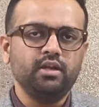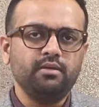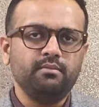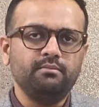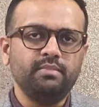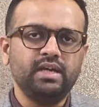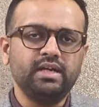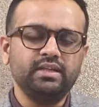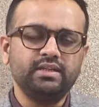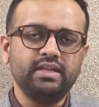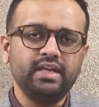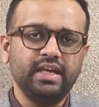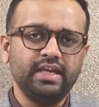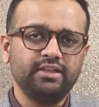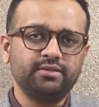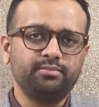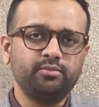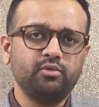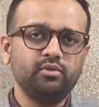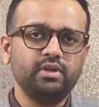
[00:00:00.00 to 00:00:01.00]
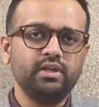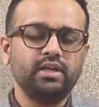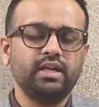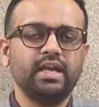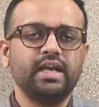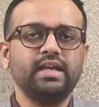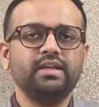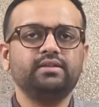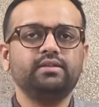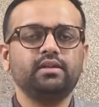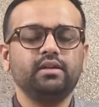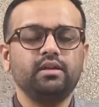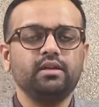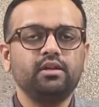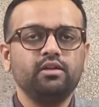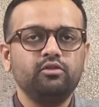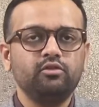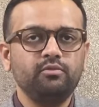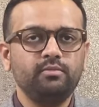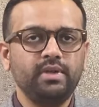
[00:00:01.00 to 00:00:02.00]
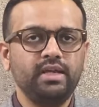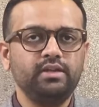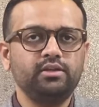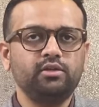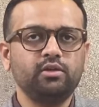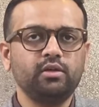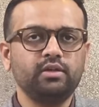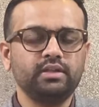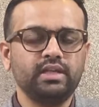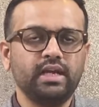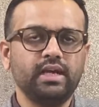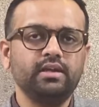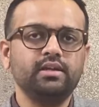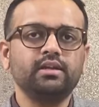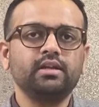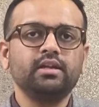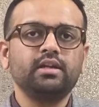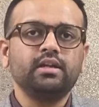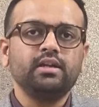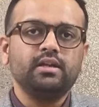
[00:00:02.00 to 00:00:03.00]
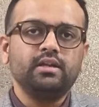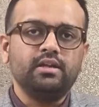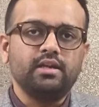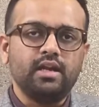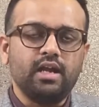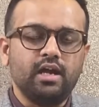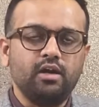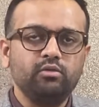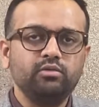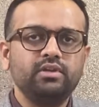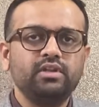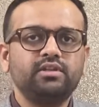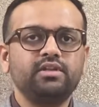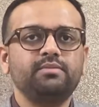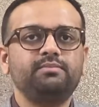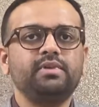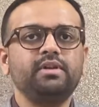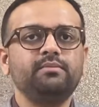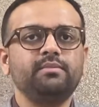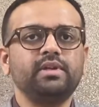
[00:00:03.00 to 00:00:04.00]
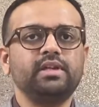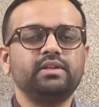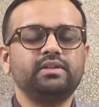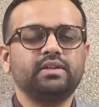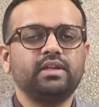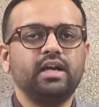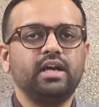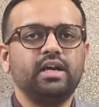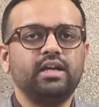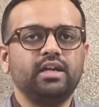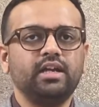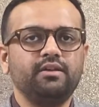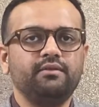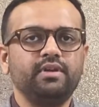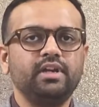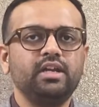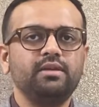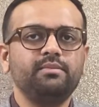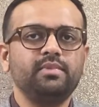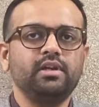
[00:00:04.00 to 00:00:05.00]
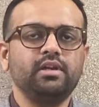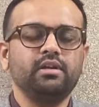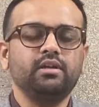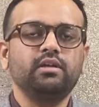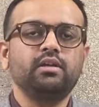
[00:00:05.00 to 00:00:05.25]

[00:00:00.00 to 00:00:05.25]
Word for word: But the exporter has to make sure that now the shipping bills are available